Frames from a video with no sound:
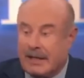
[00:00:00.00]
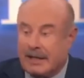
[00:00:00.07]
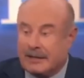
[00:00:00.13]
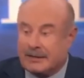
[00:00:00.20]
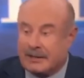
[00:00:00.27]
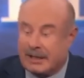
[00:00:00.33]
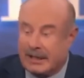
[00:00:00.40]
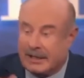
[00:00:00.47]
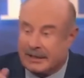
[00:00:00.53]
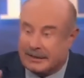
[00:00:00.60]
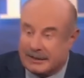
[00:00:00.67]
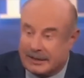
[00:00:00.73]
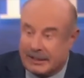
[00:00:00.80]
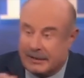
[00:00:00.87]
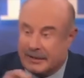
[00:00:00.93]
and
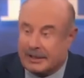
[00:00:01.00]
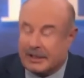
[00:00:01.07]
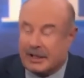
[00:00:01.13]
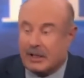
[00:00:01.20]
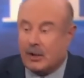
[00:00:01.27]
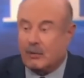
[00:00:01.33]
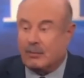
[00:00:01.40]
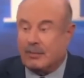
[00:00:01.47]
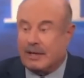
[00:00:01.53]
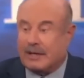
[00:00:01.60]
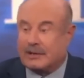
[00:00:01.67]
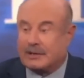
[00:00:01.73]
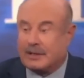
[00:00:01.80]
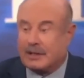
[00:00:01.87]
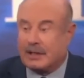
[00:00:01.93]
say, there you go,
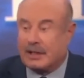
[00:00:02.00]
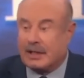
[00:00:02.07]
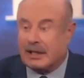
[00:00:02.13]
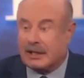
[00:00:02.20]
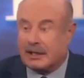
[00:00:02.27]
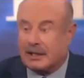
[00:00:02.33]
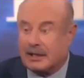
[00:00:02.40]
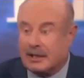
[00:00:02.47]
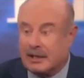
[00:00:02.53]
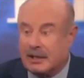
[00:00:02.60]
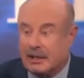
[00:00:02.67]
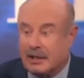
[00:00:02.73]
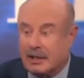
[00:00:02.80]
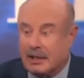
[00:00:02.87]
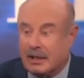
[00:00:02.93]
best of luck,
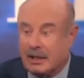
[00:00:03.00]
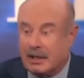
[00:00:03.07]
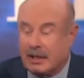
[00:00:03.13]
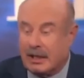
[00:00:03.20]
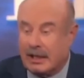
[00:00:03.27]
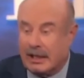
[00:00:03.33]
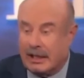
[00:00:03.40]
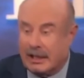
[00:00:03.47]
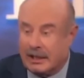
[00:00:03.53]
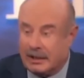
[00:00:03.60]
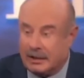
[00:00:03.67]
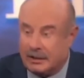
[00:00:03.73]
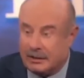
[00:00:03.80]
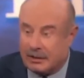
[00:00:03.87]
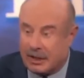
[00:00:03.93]

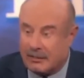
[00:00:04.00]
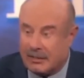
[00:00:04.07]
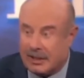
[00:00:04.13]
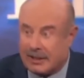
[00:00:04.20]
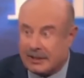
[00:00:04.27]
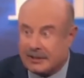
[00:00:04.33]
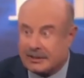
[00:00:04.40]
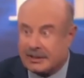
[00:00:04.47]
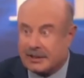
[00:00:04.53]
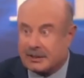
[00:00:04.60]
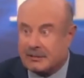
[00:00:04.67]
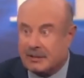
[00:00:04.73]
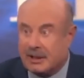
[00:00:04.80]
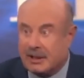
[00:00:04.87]
and you come back in 6